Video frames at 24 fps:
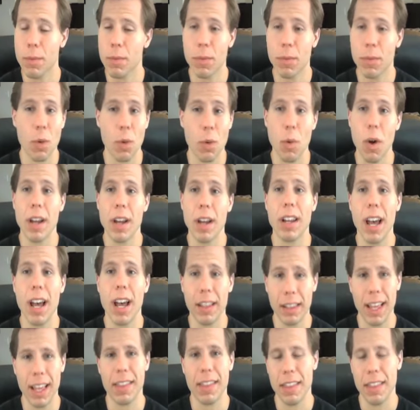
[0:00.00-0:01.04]
so why
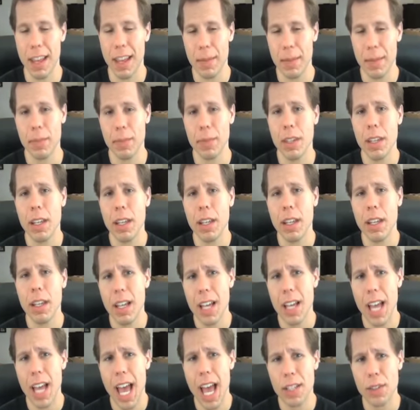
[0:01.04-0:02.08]
not let them?
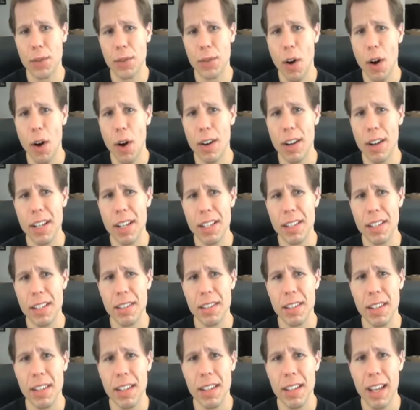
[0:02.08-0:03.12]
As far
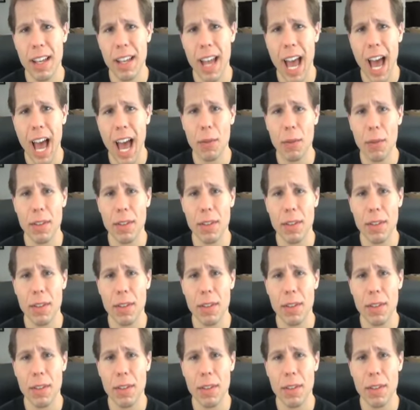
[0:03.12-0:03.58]
as how